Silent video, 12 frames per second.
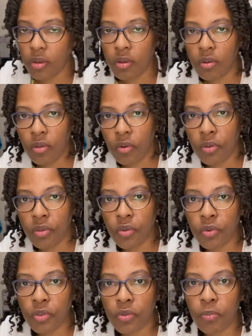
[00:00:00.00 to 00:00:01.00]
Don't
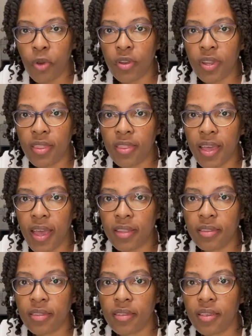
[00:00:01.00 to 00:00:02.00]
use more than
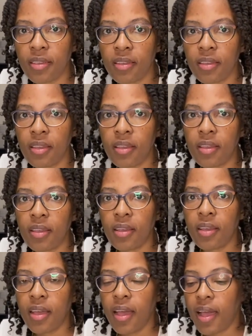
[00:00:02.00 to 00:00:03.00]
that
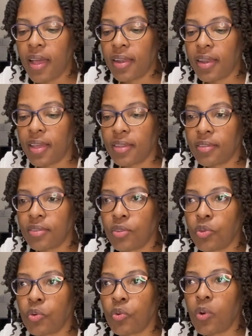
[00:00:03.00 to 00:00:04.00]
unless
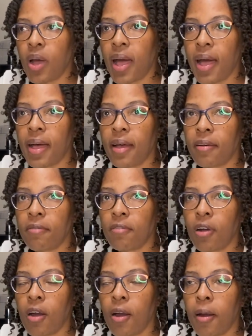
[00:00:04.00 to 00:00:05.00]
you have
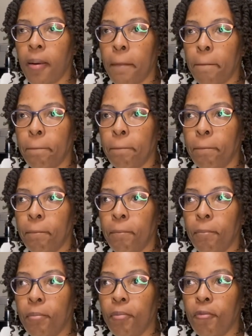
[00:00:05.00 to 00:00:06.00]

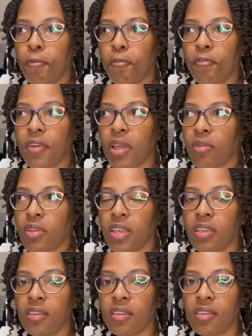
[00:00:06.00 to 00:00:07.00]

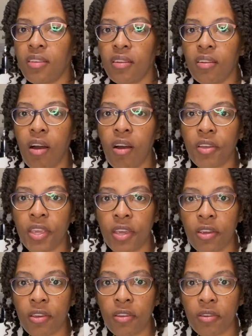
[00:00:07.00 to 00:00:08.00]
very long
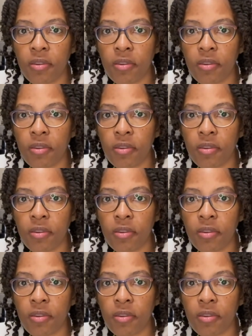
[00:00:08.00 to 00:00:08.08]
hair.